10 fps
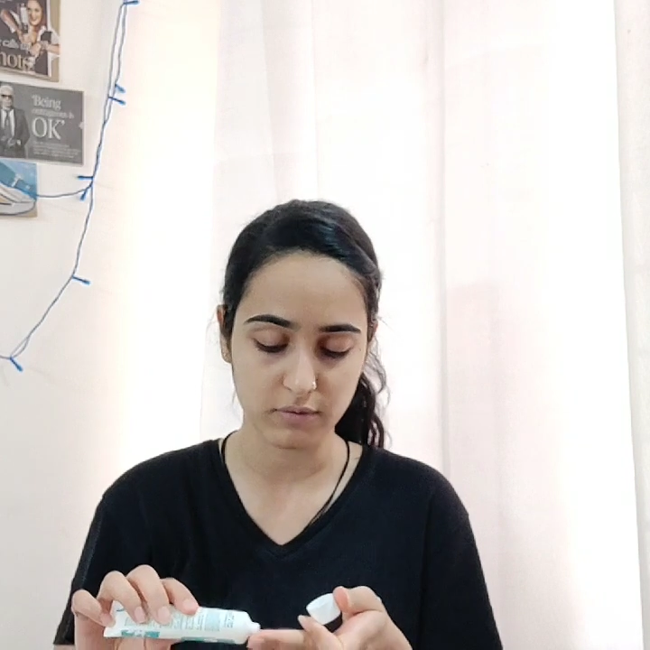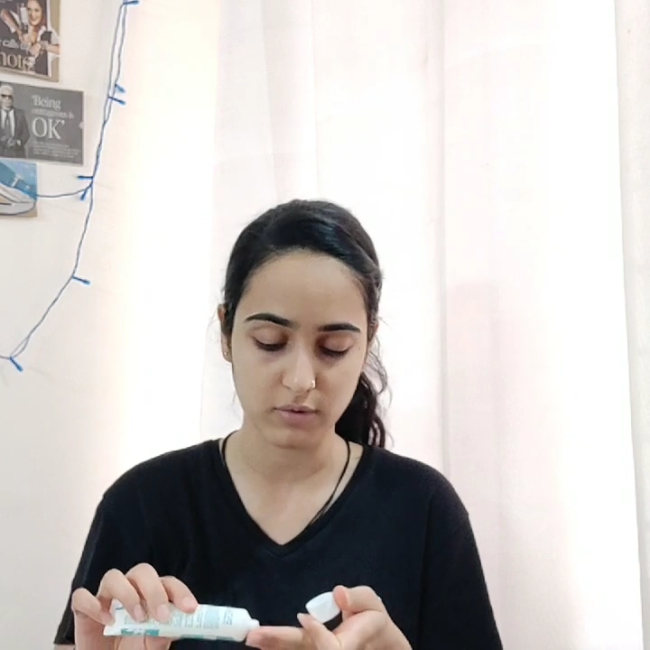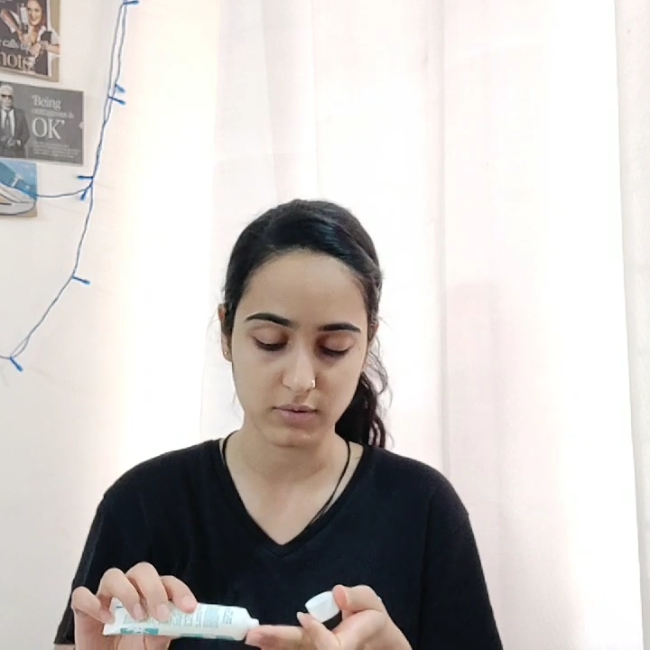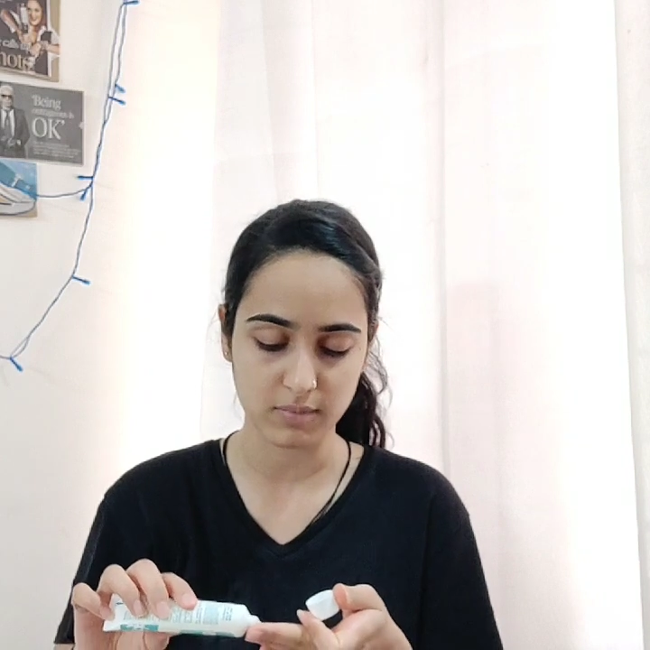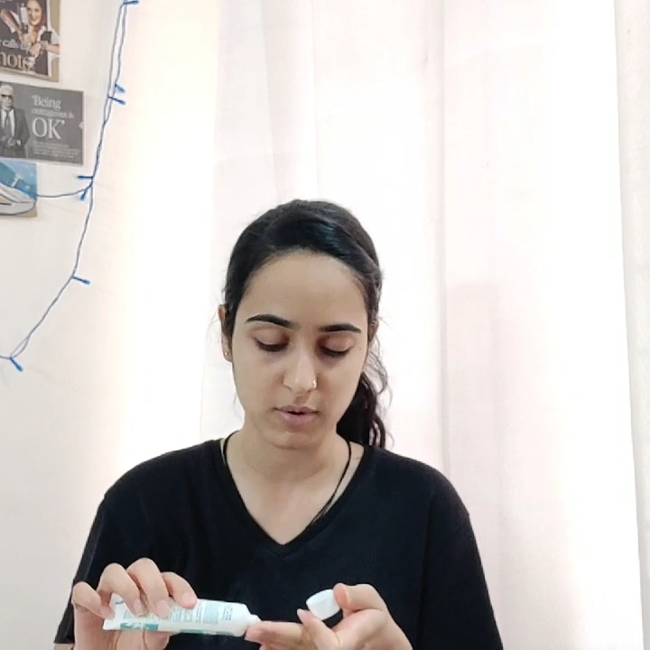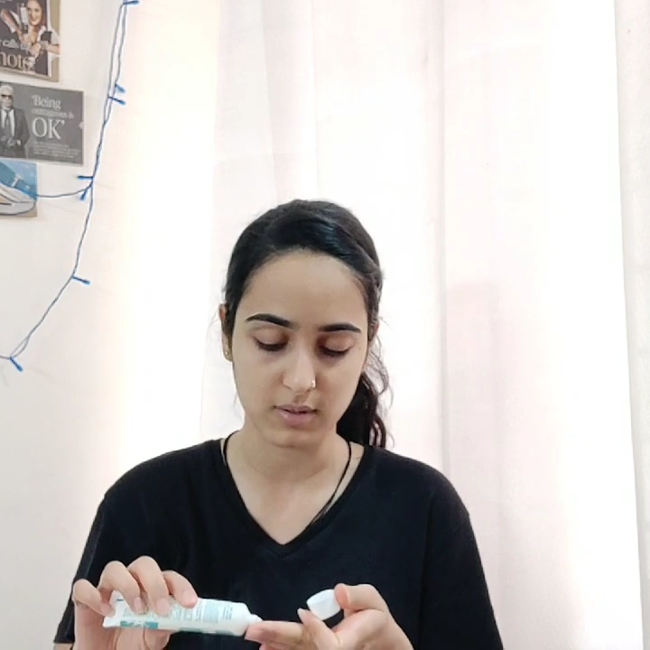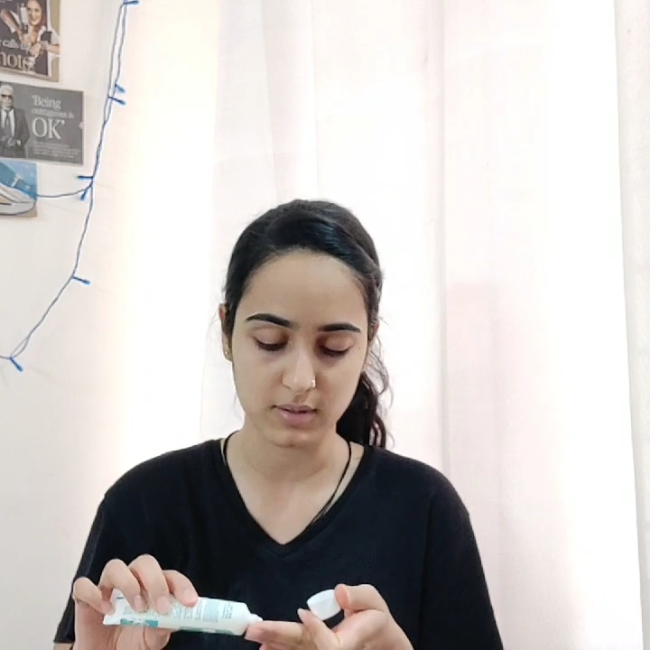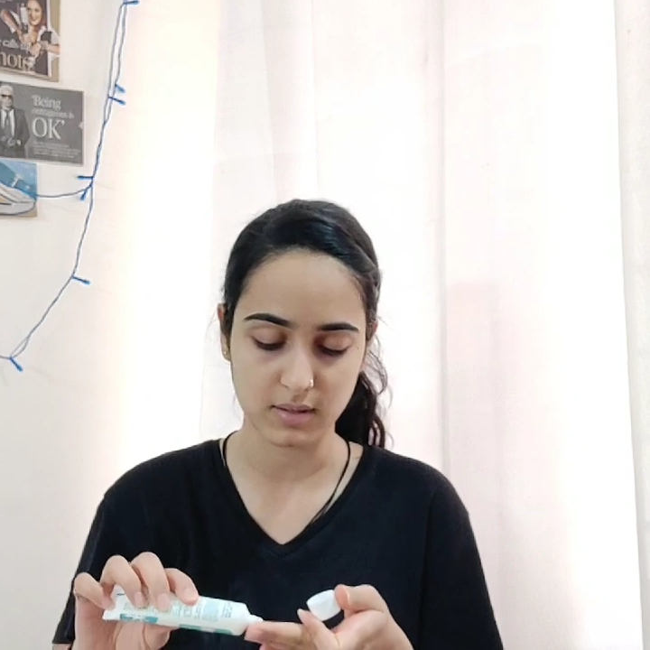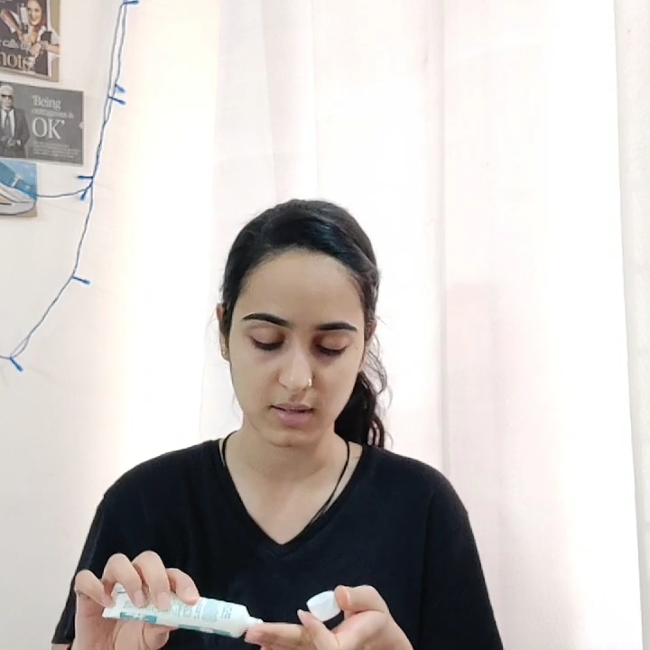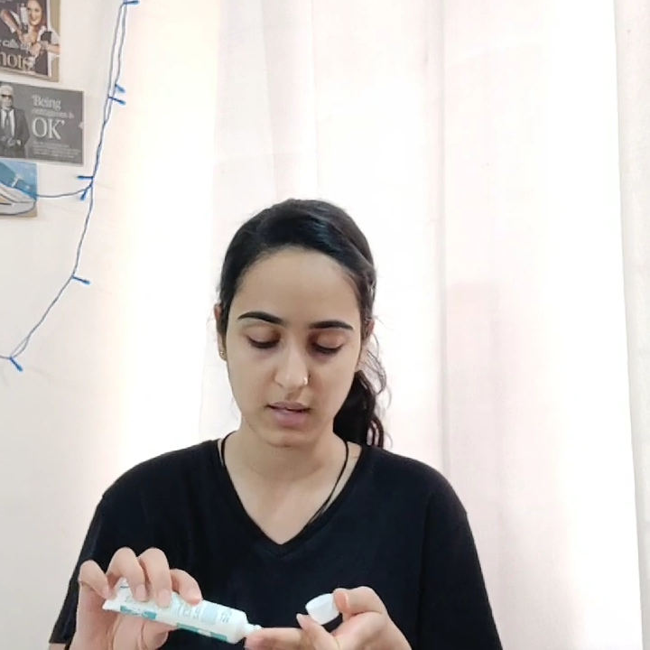reviews about
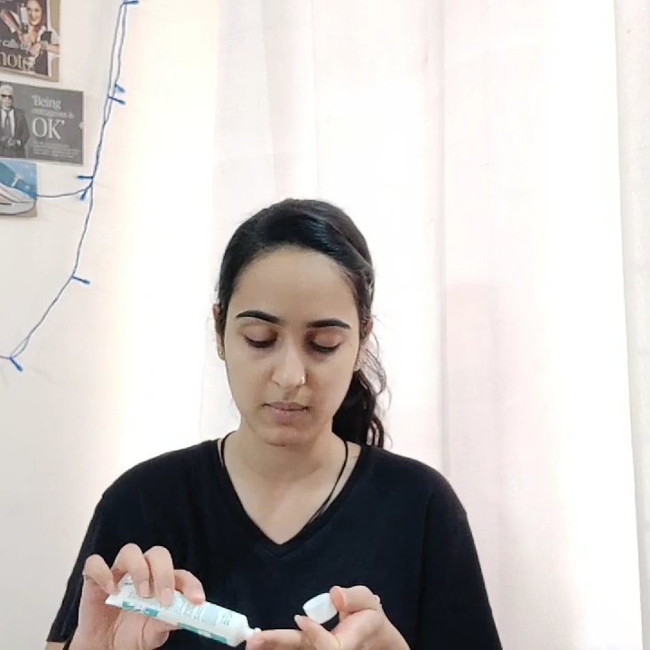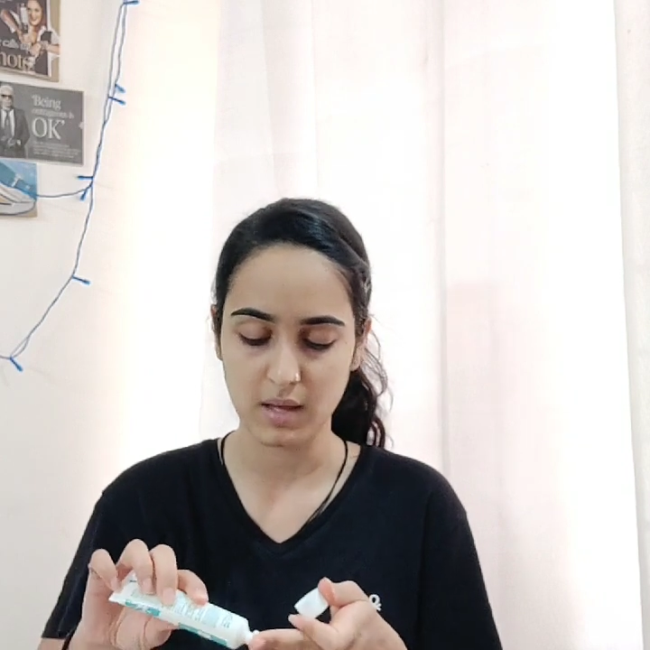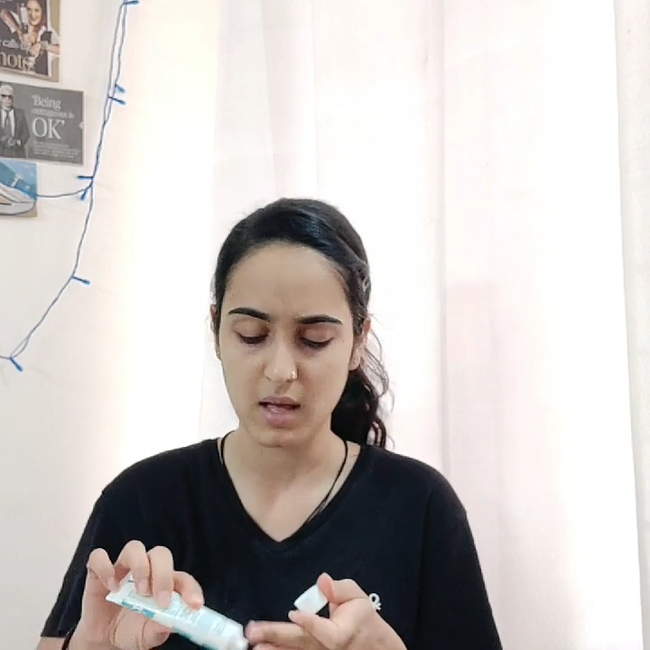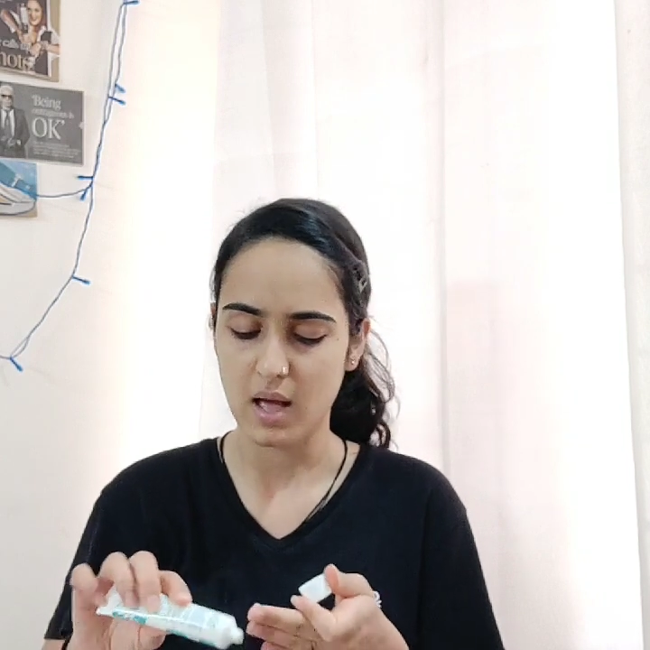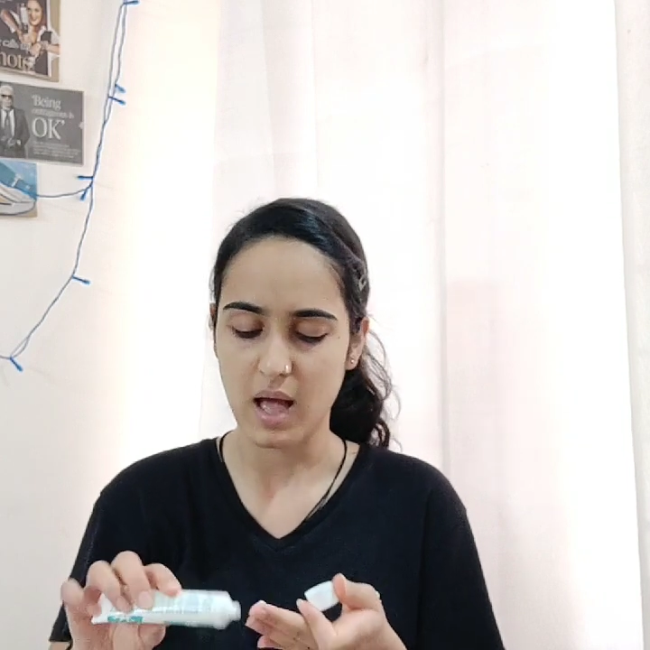this cream.